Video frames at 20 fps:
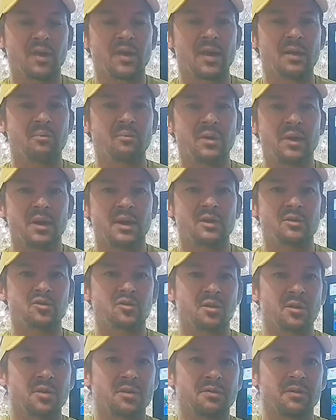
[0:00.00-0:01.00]
whether that be
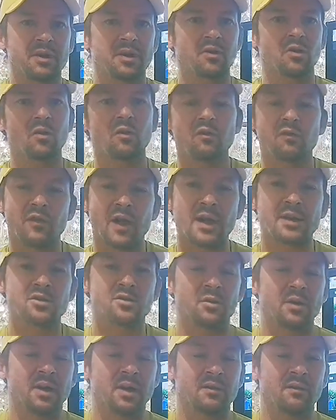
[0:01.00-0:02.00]
sort of thin or
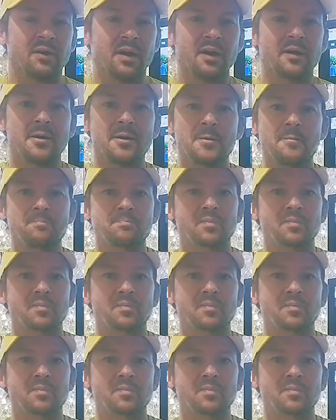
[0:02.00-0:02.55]
fat or whatever,